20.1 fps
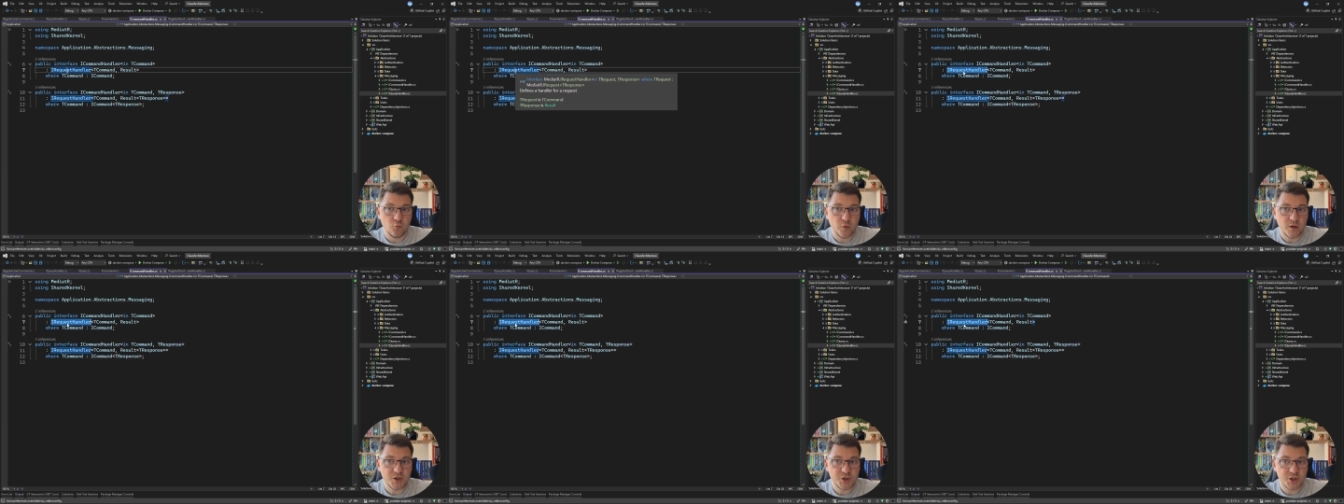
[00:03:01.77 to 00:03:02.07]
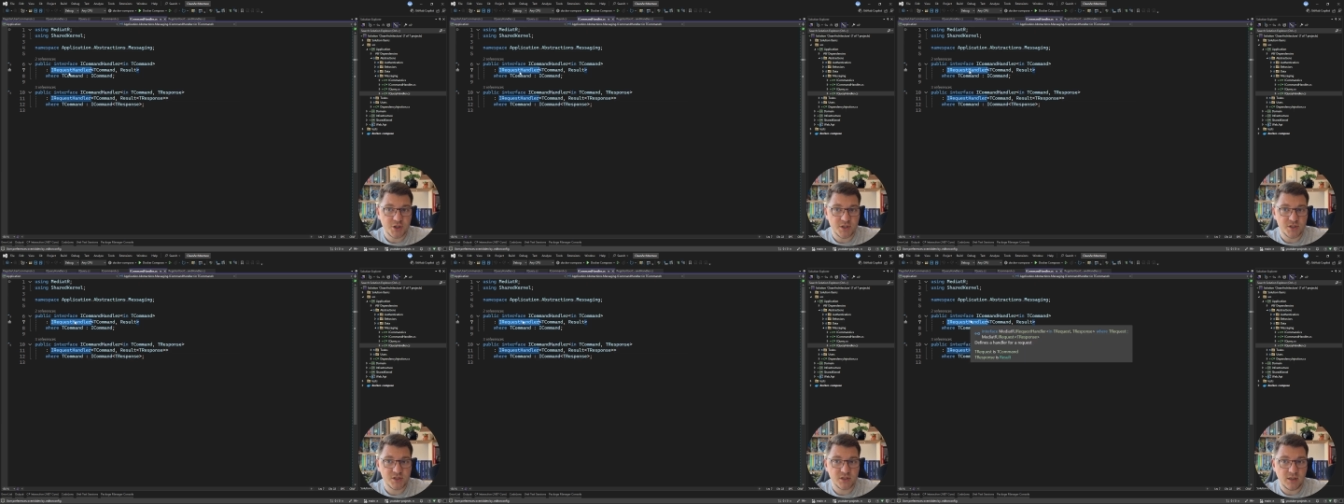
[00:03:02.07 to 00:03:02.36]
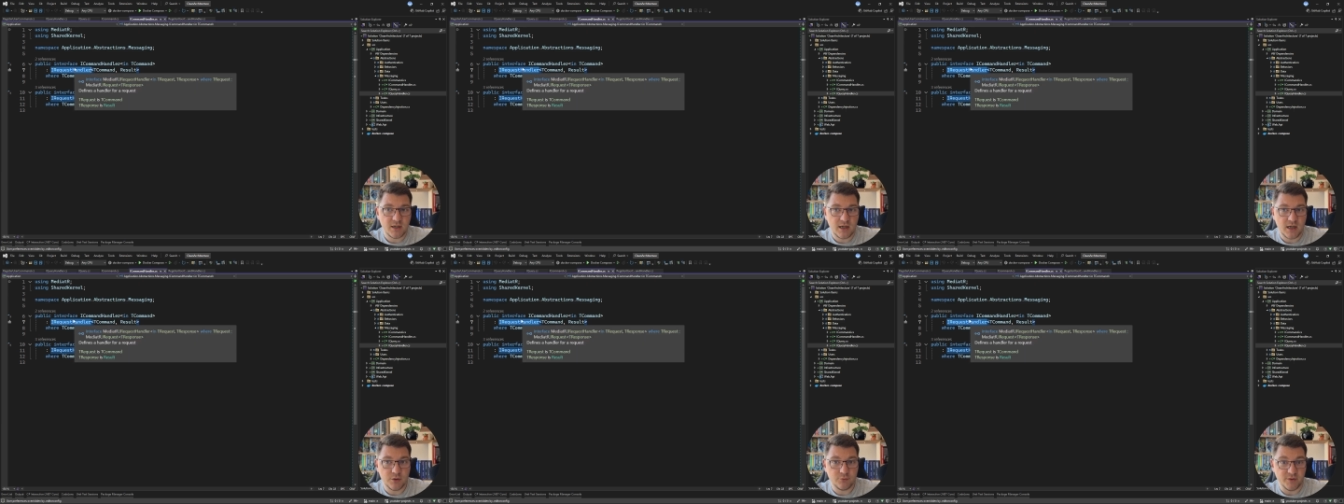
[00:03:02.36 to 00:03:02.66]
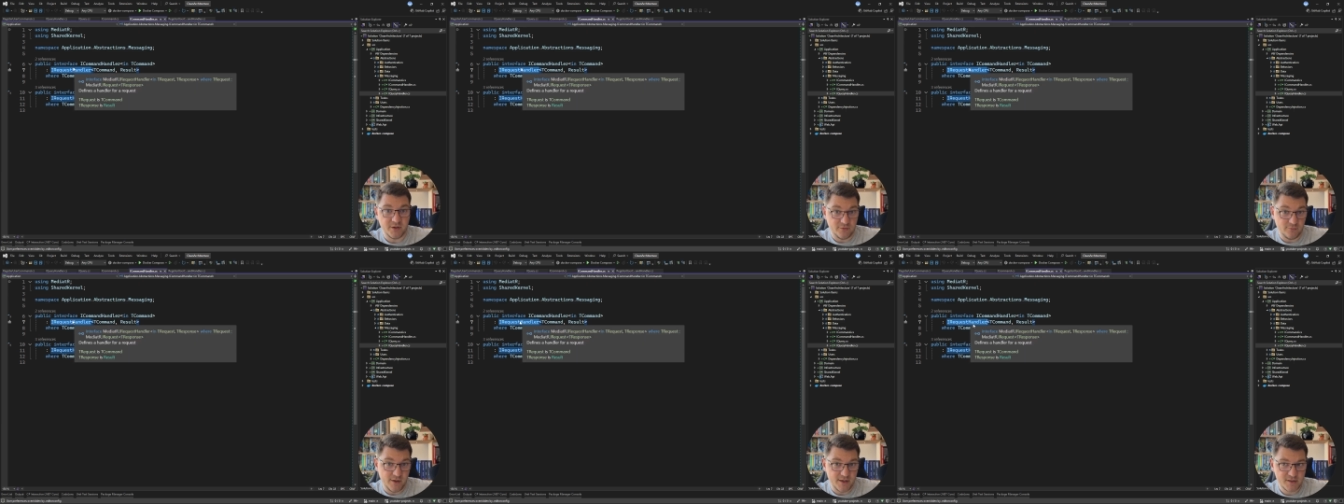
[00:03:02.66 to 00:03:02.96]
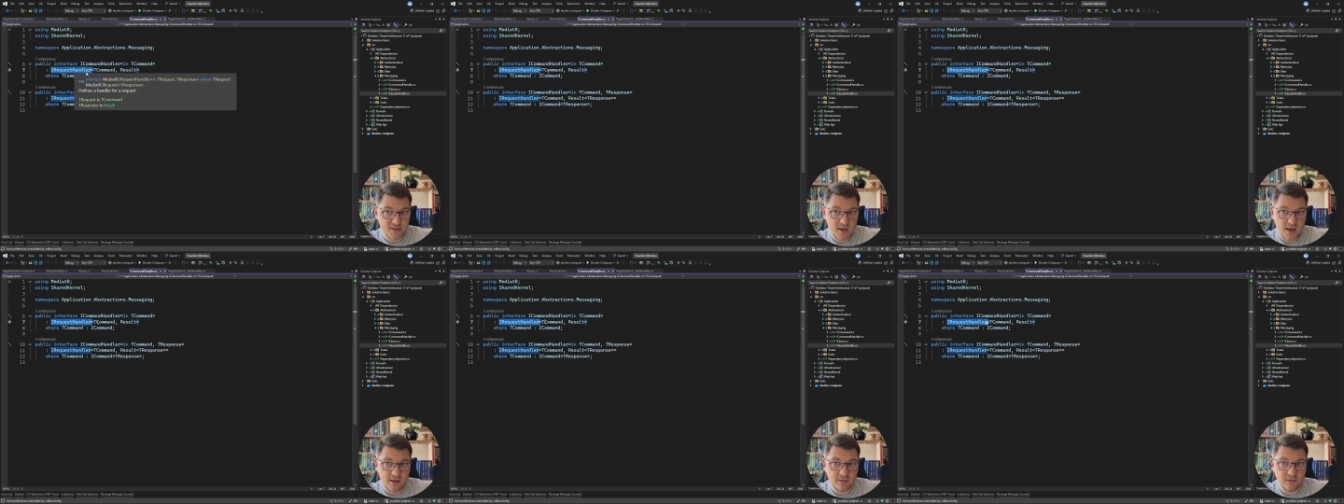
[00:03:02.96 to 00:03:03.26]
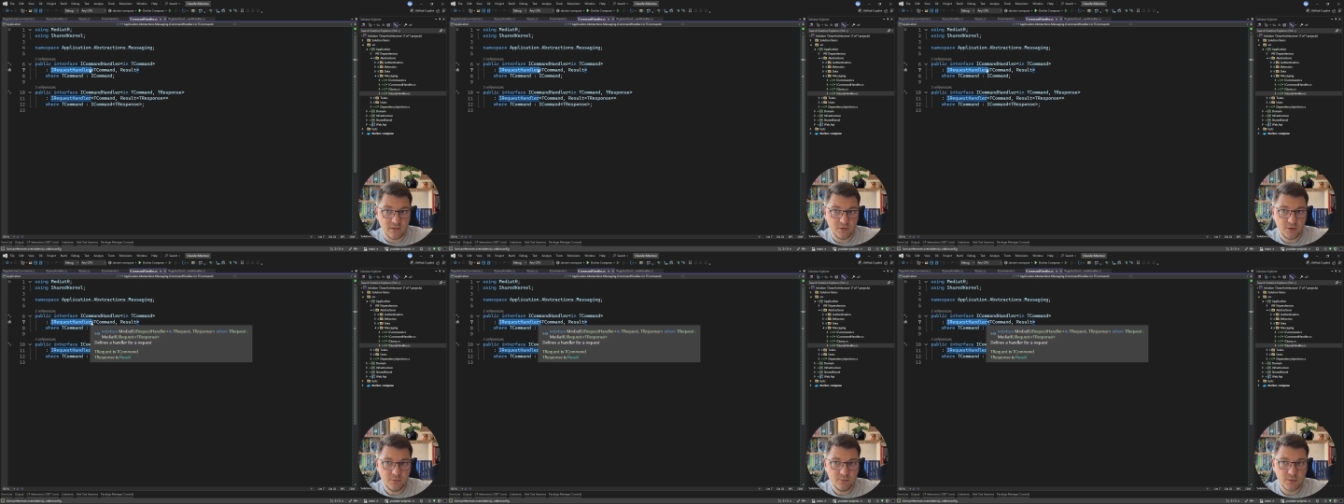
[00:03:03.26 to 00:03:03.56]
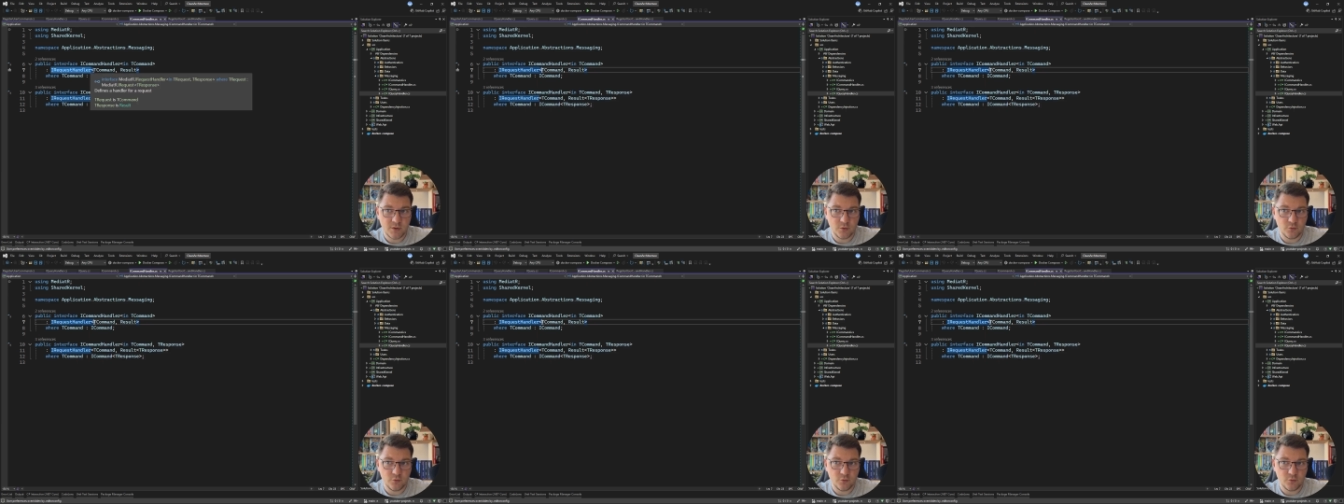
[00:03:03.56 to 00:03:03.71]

which is a request handler,